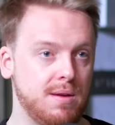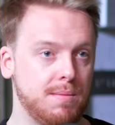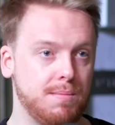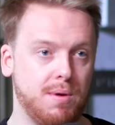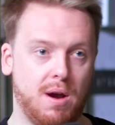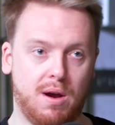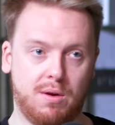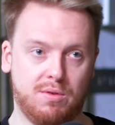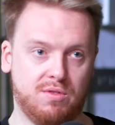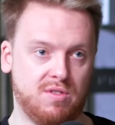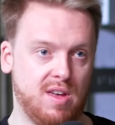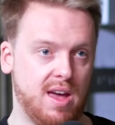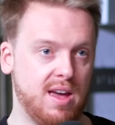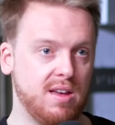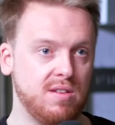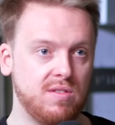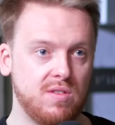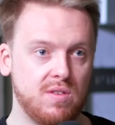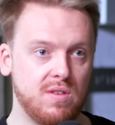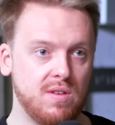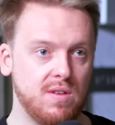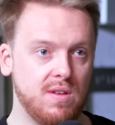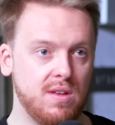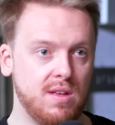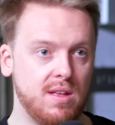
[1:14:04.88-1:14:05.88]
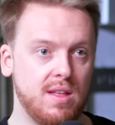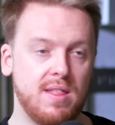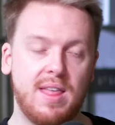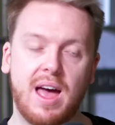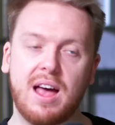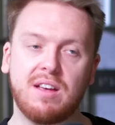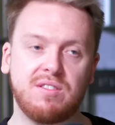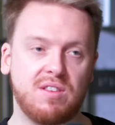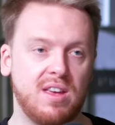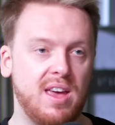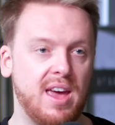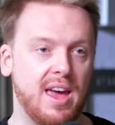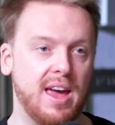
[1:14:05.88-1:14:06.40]
process.
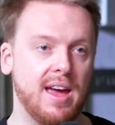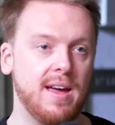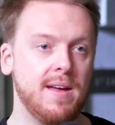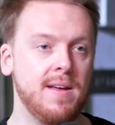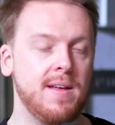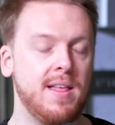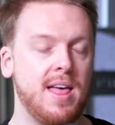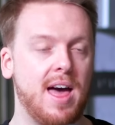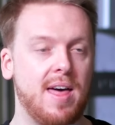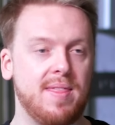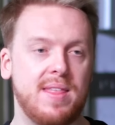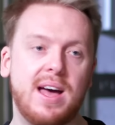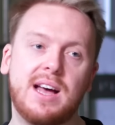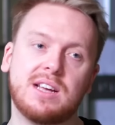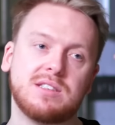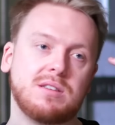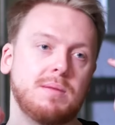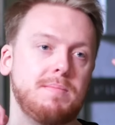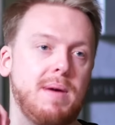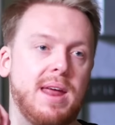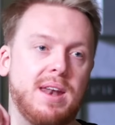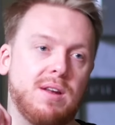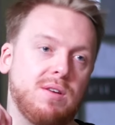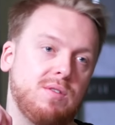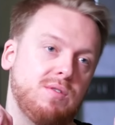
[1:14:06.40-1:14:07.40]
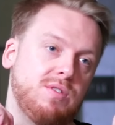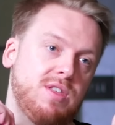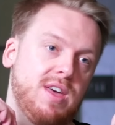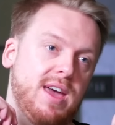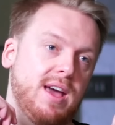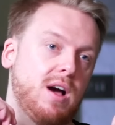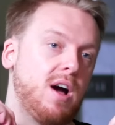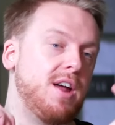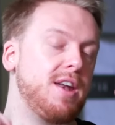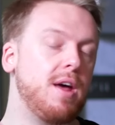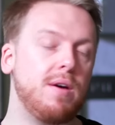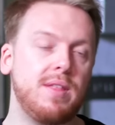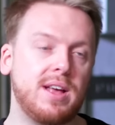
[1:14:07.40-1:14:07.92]
That's it. And that's a mental
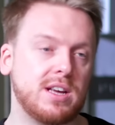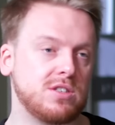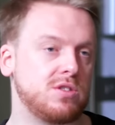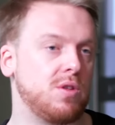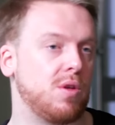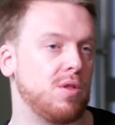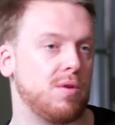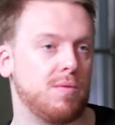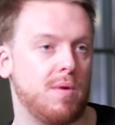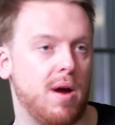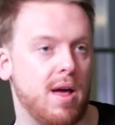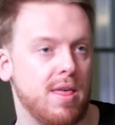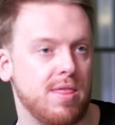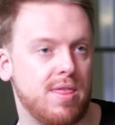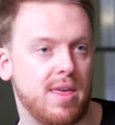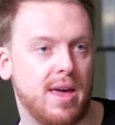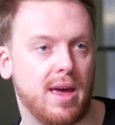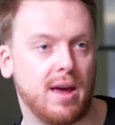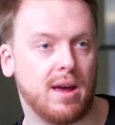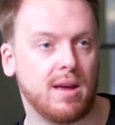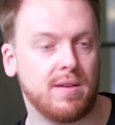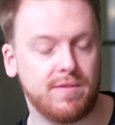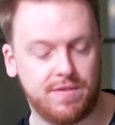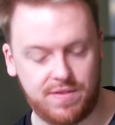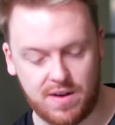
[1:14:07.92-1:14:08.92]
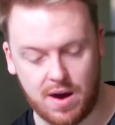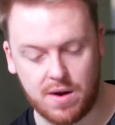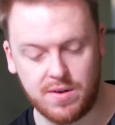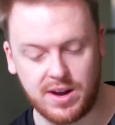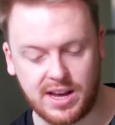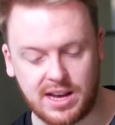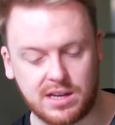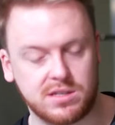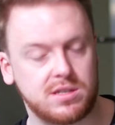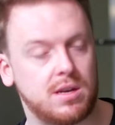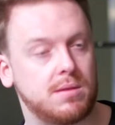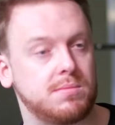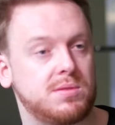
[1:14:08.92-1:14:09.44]
thing. I know that's not the right thing. Fiona
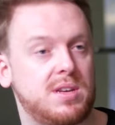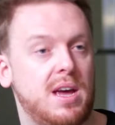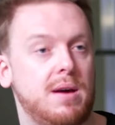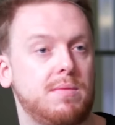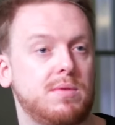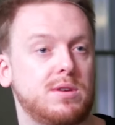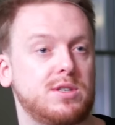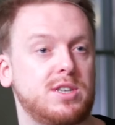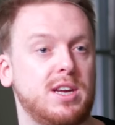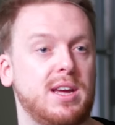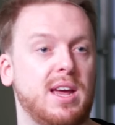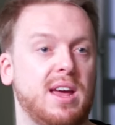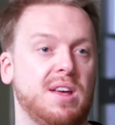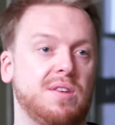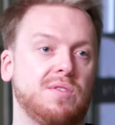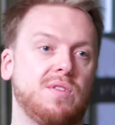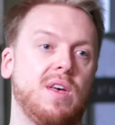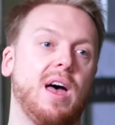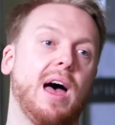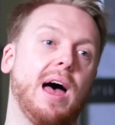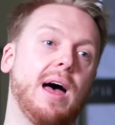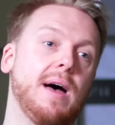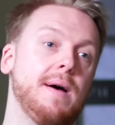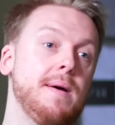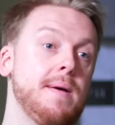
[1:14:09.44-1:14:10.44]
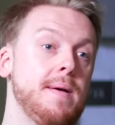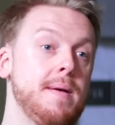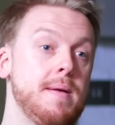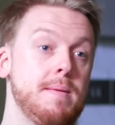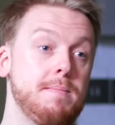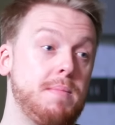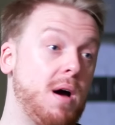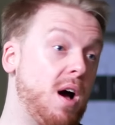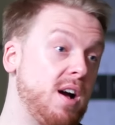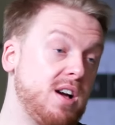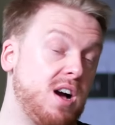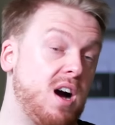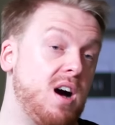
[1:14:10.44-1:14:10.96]
gets upset when she hears that
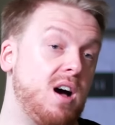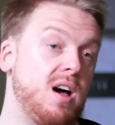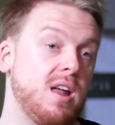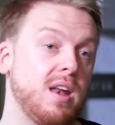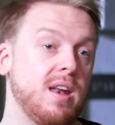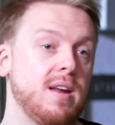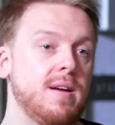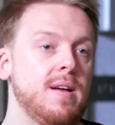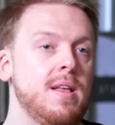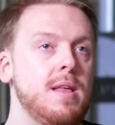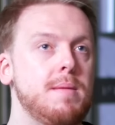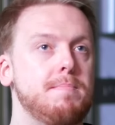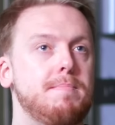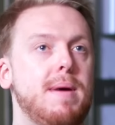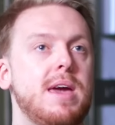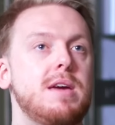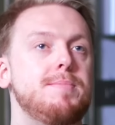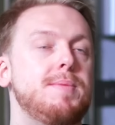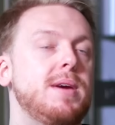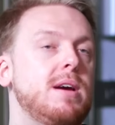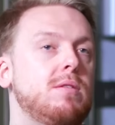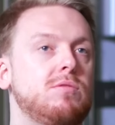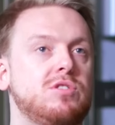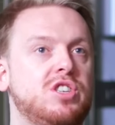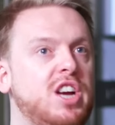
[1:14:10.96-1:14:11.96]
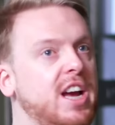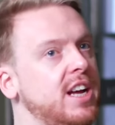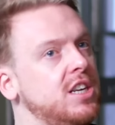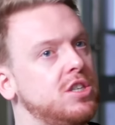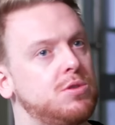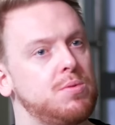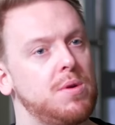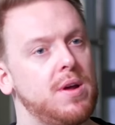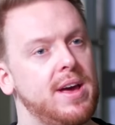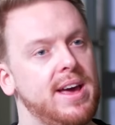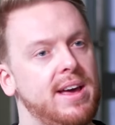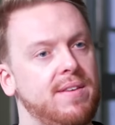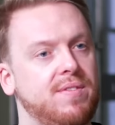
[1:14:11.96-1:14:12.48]
but I can't. Maybe it will change
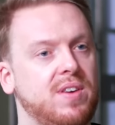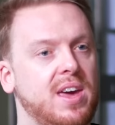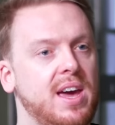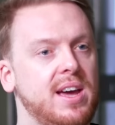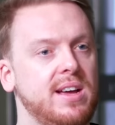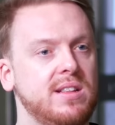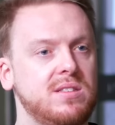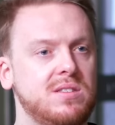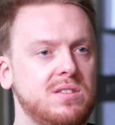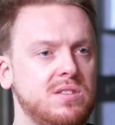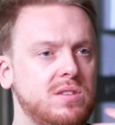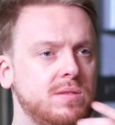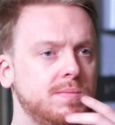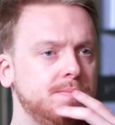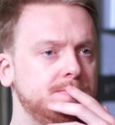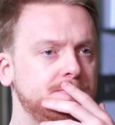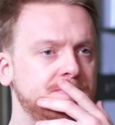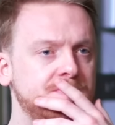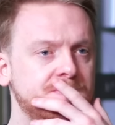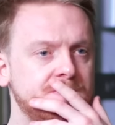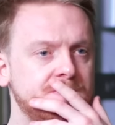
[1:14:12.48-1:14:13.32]
when I have kids. What do